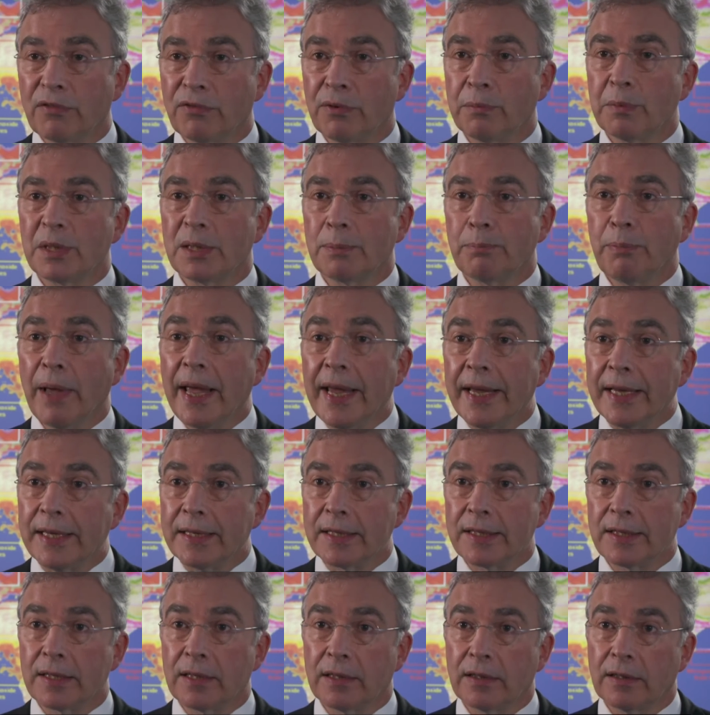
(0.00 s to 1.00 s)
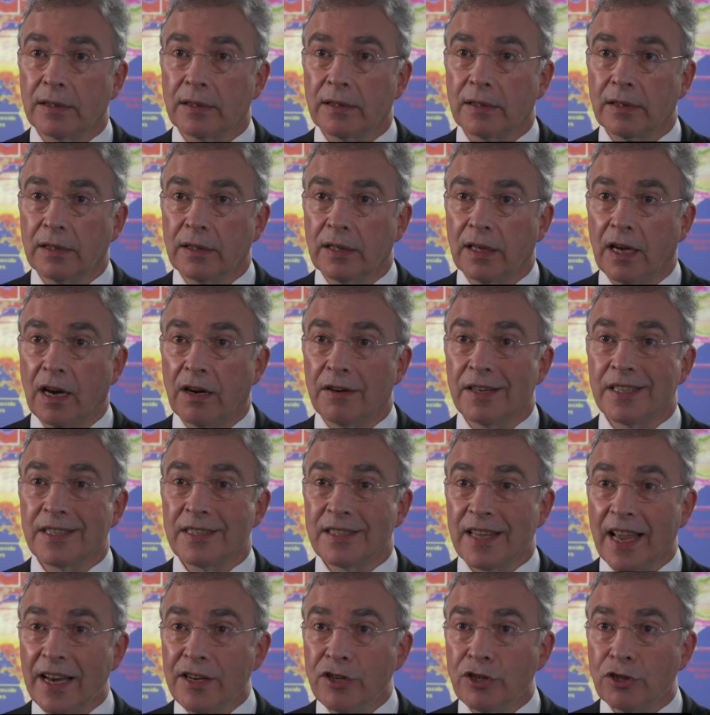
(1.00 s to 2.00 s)
from space are
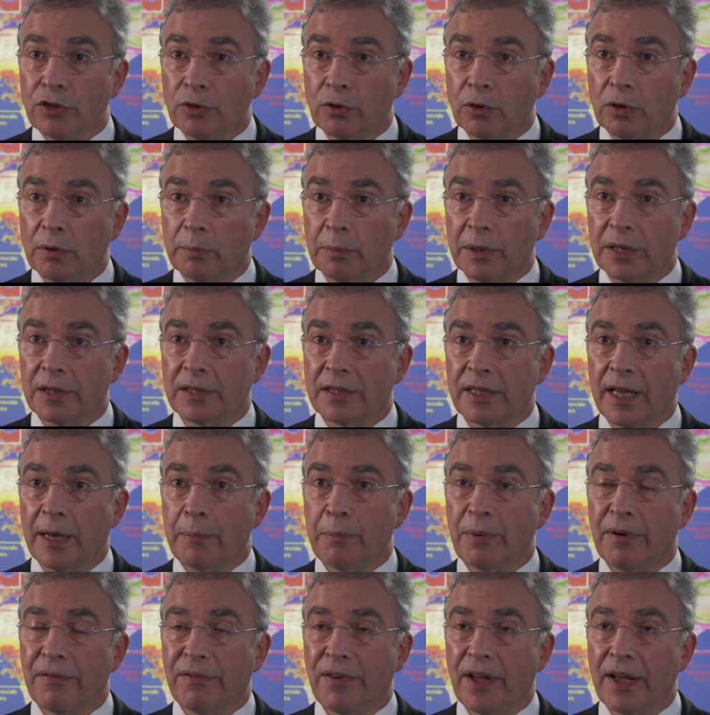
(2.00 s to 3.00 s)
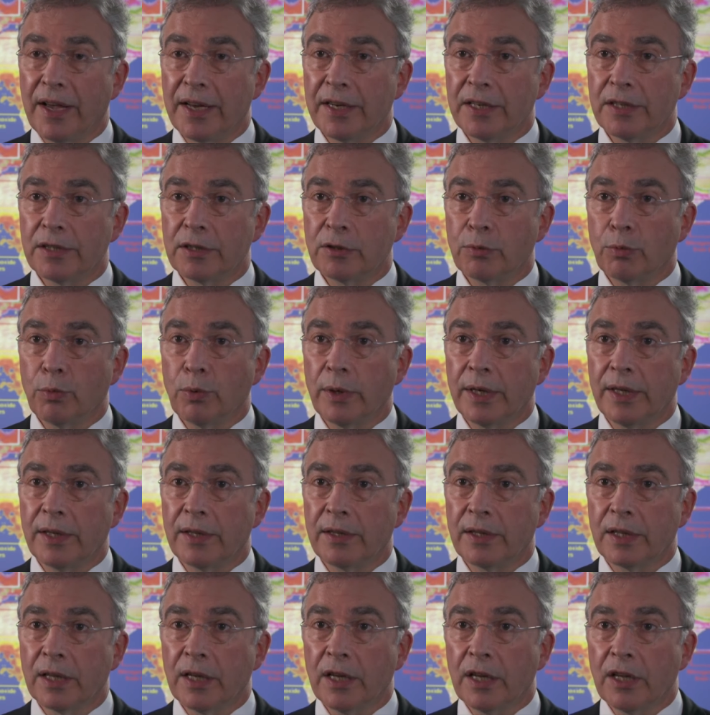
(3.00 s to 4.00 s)
essential because they provide us
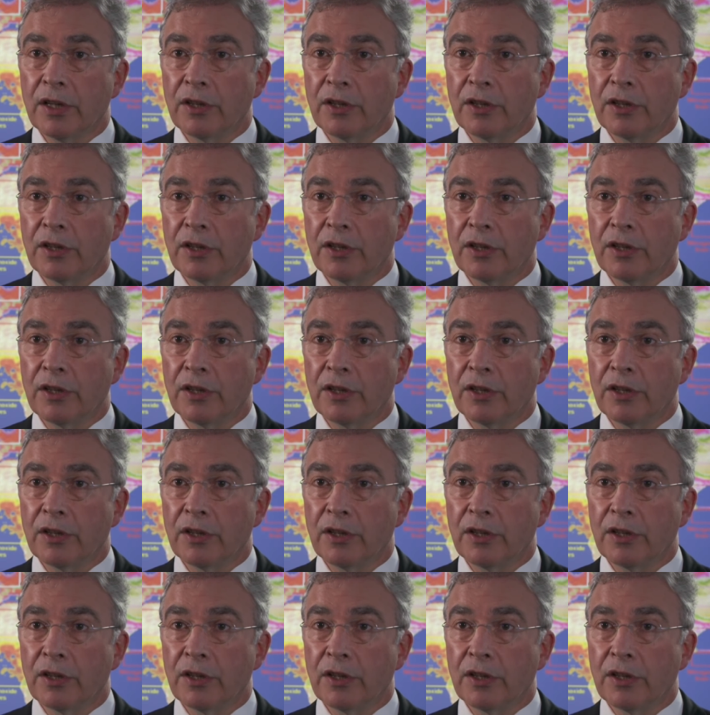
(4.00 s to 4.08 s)
with